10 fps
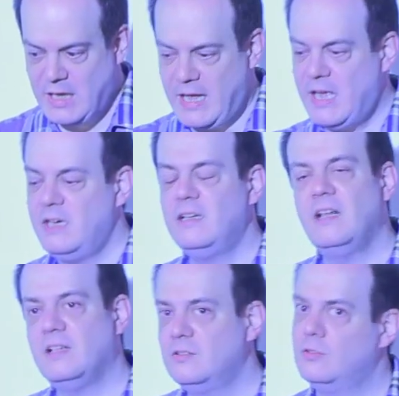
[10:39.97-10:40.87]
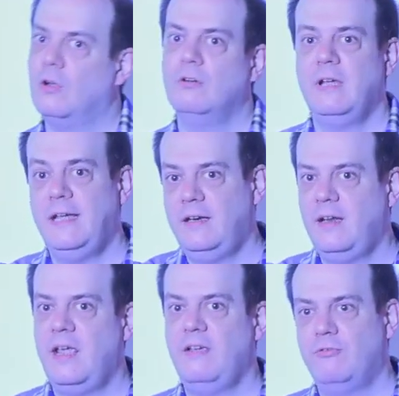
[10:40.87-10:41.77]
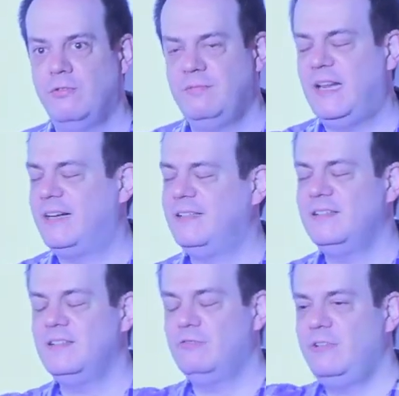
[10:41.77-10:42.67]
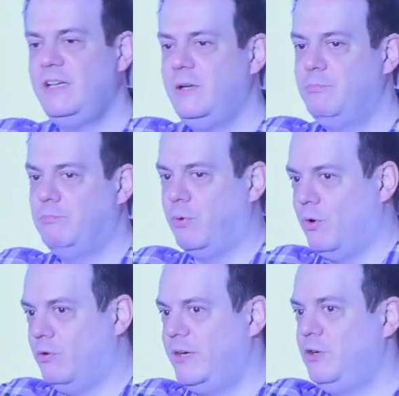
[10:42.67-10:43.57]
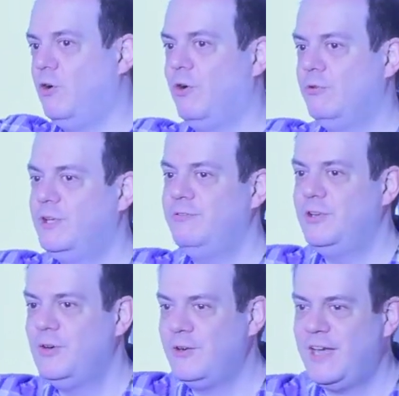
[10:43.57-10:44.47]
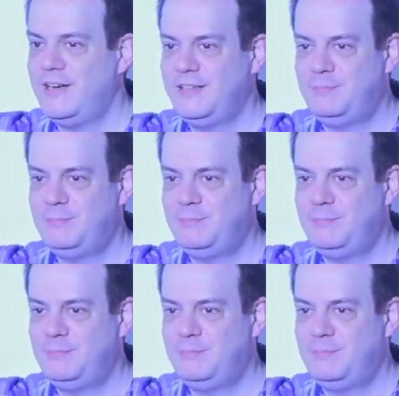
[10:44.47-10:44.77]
And it does so in a, like, this is really boring code if you look at it